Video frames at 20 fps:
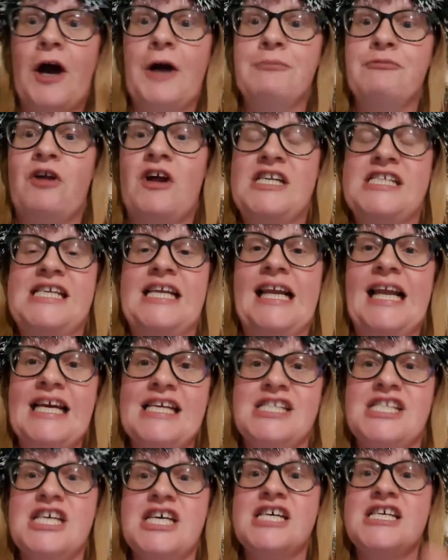I'm writing
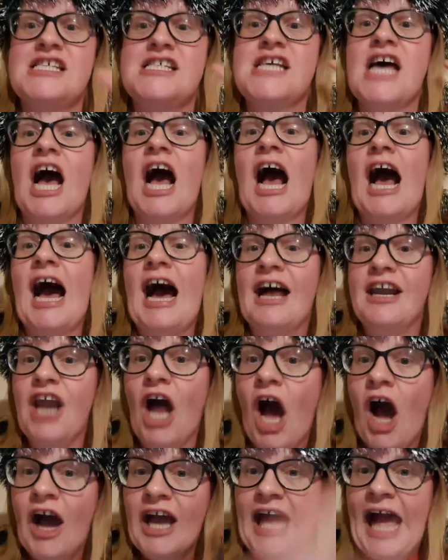letters and
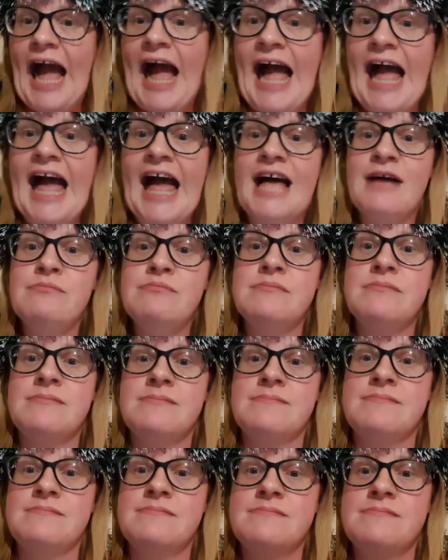I
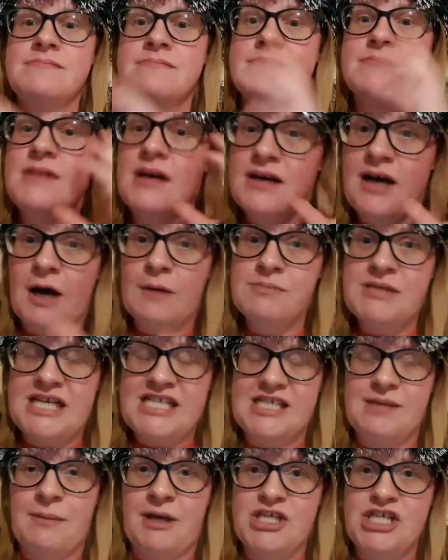am
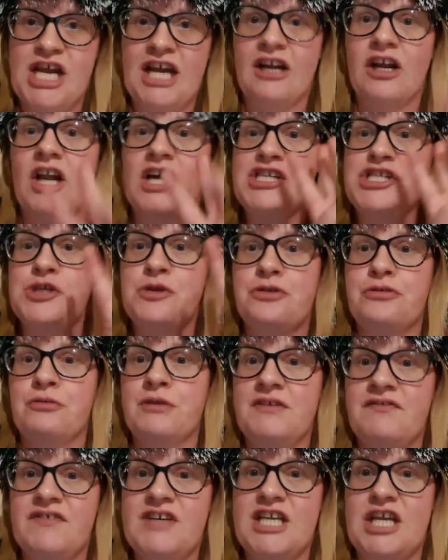updating my channel. I do
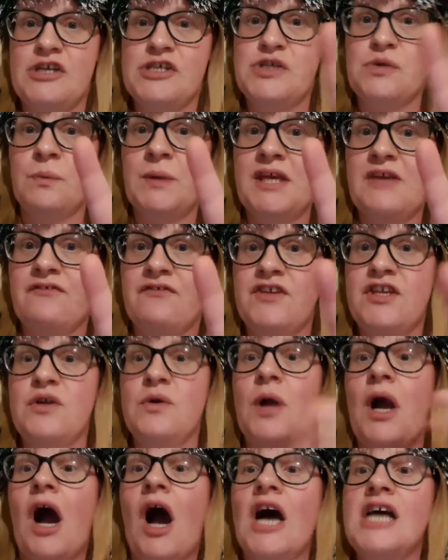three videos a week for
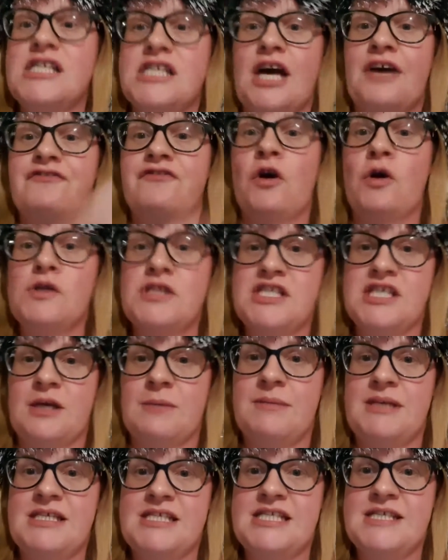you guys. I've got
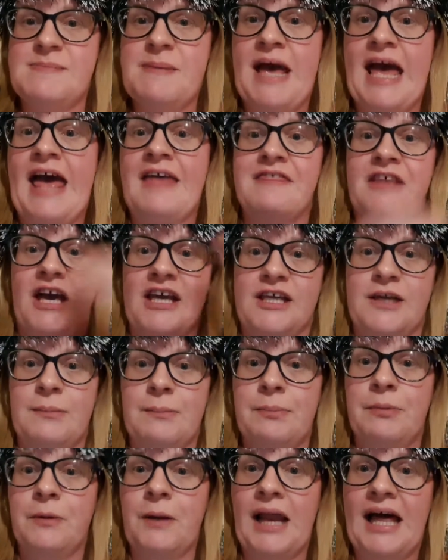some in spare that I
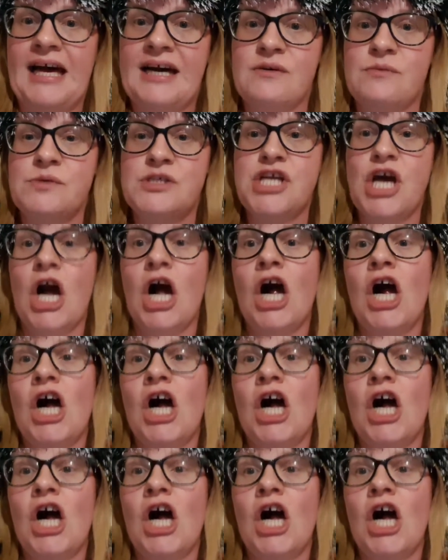can pull out.